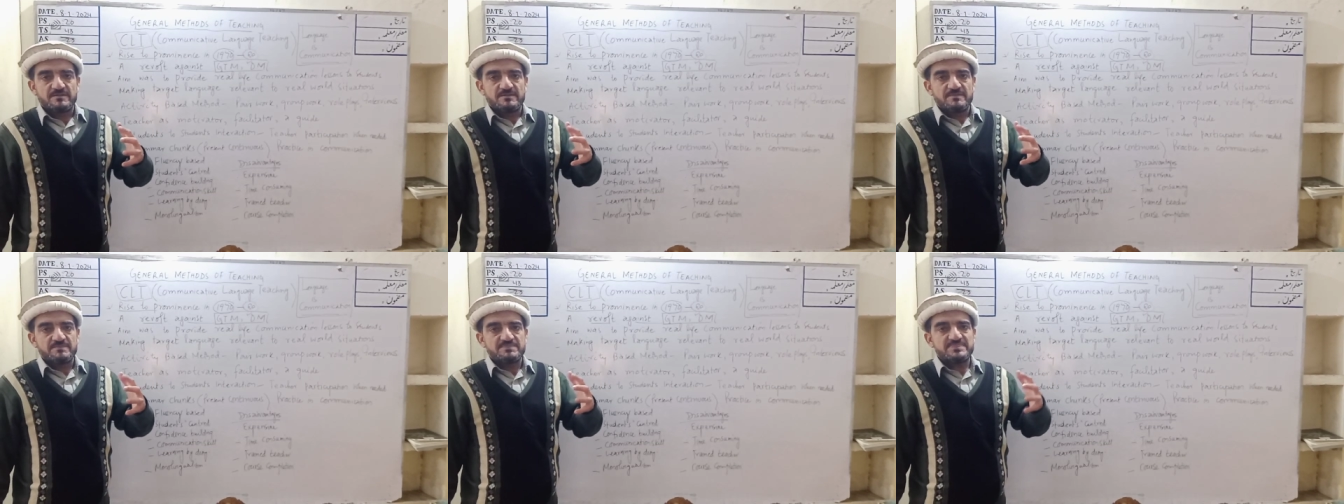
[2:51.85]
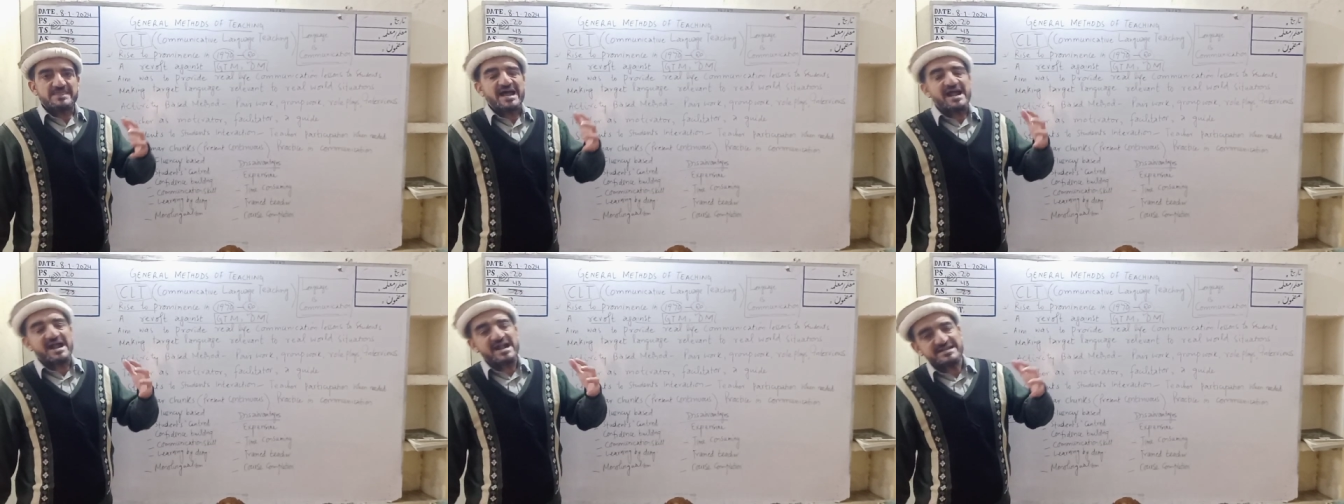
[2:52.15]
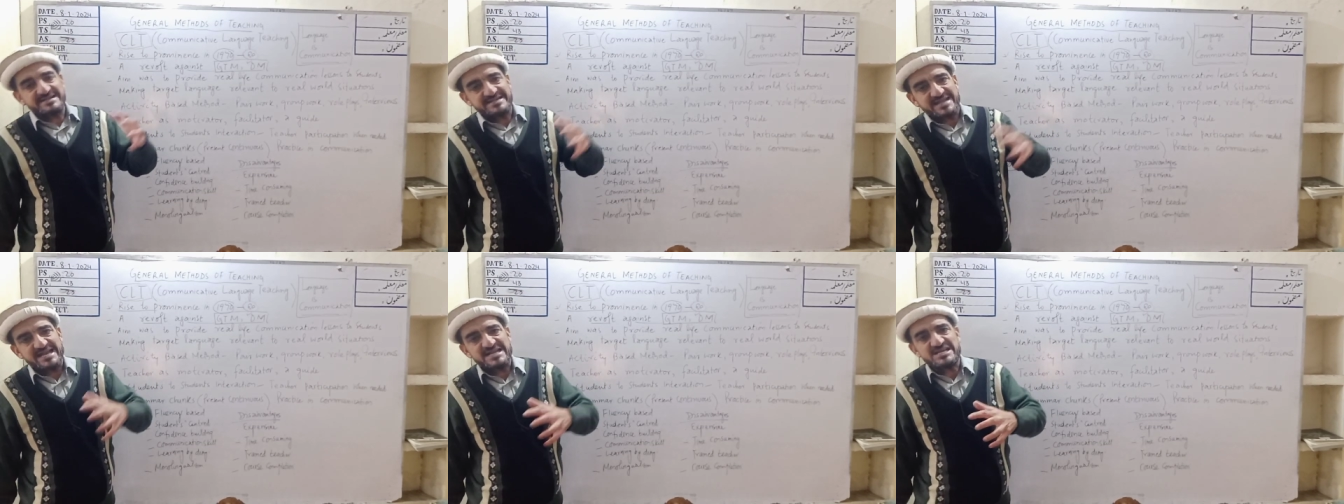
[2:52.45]

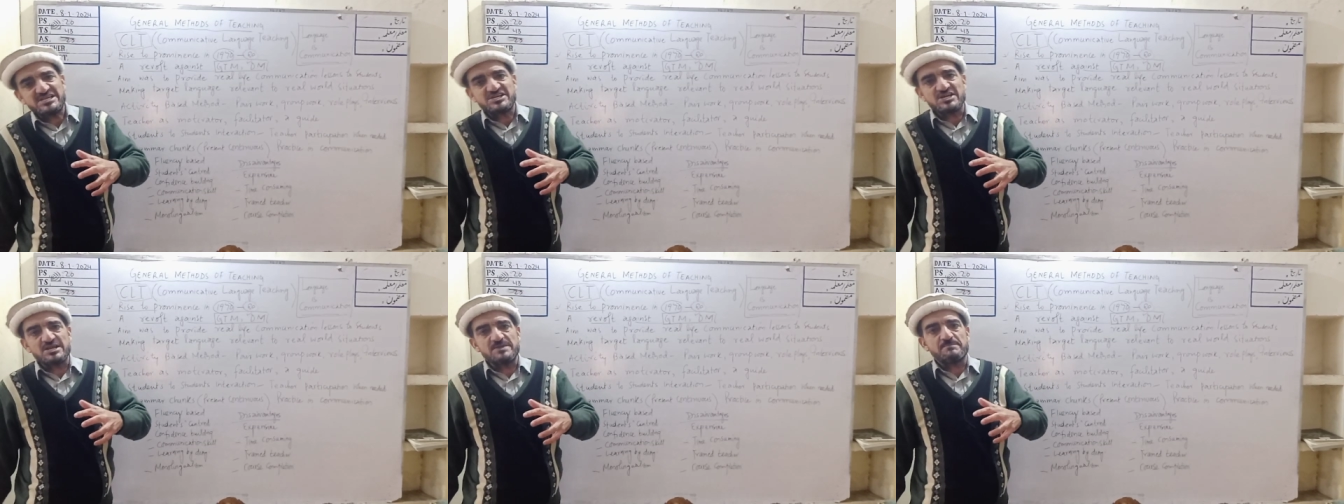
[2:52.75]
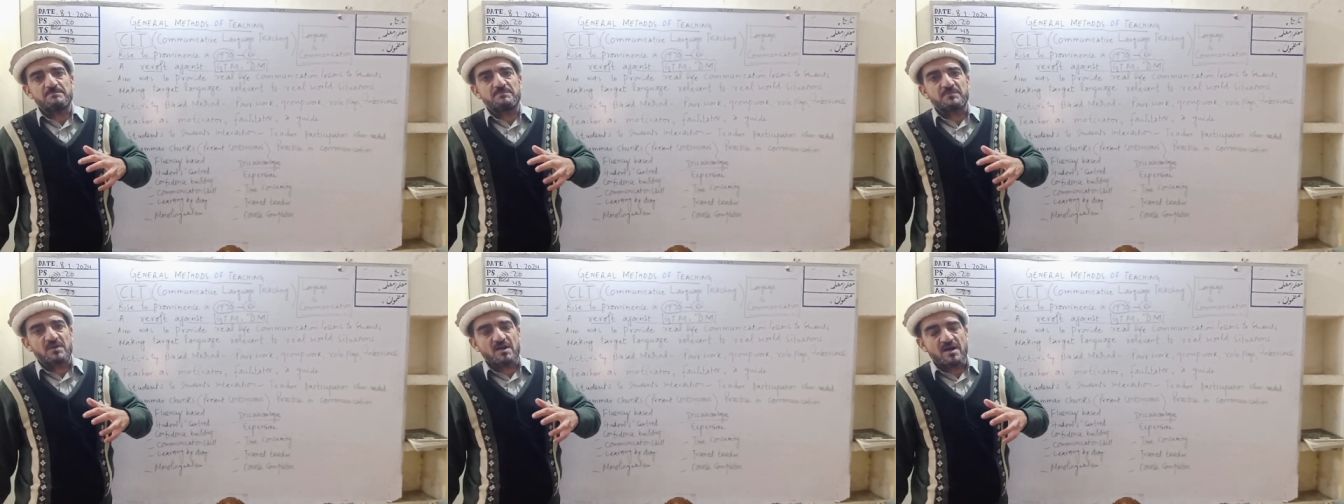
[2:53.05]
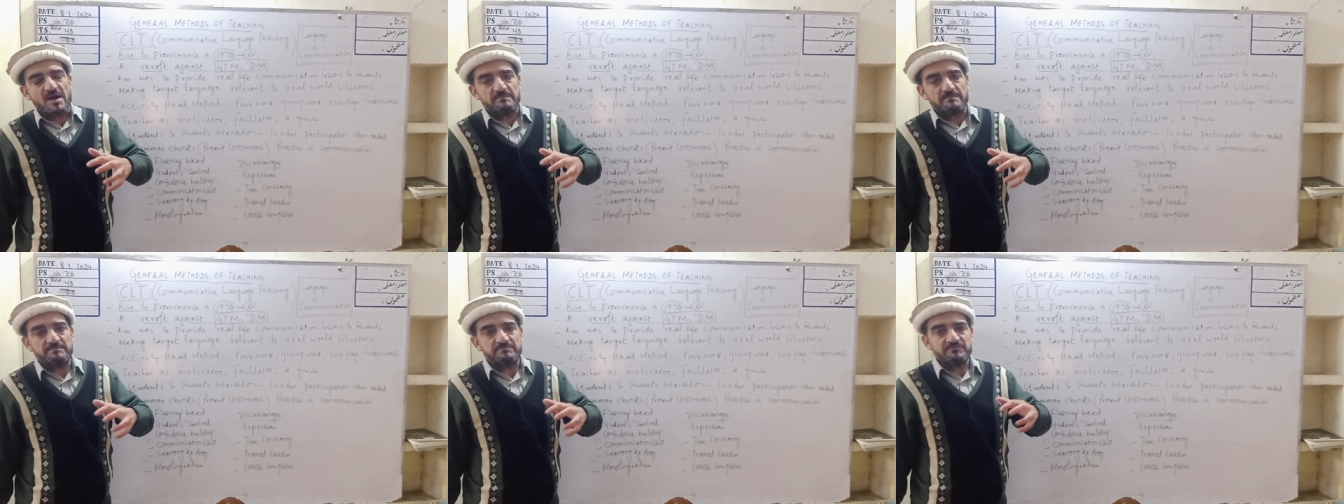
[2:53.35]
the attention
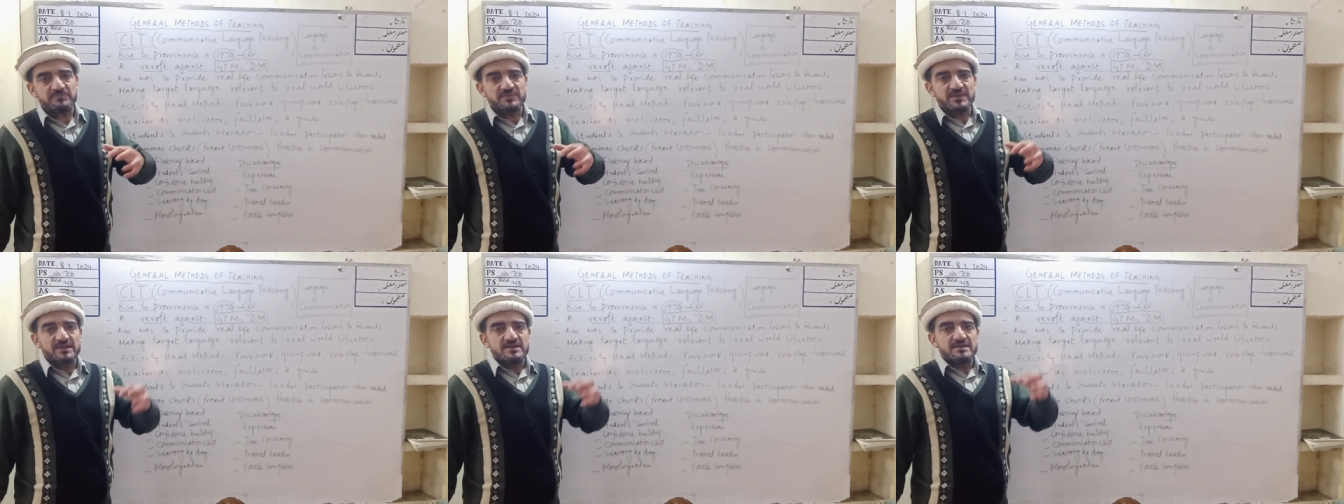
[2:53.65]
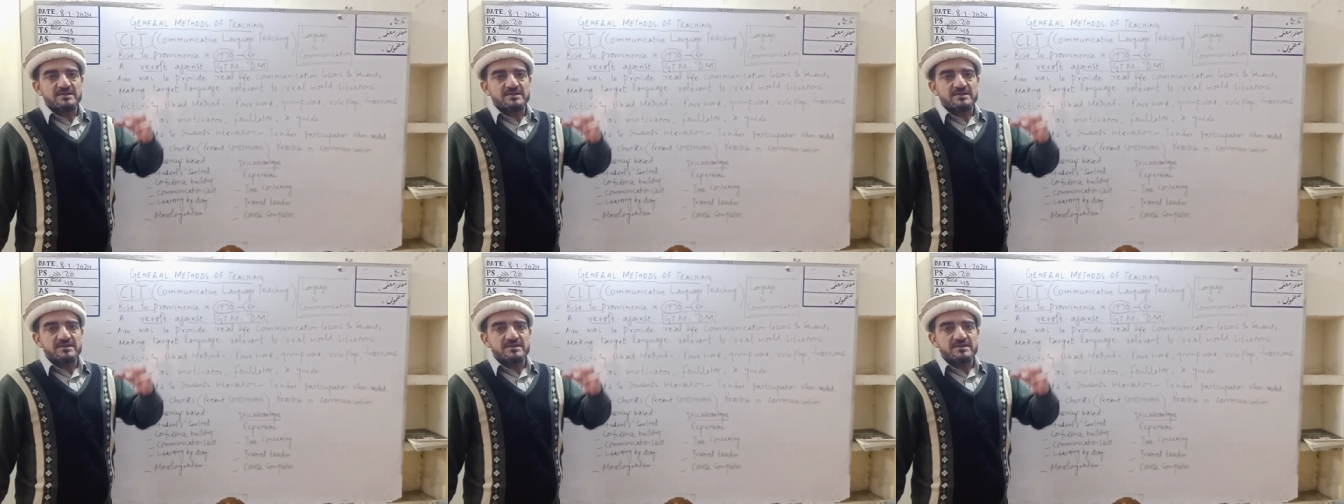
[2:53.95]
from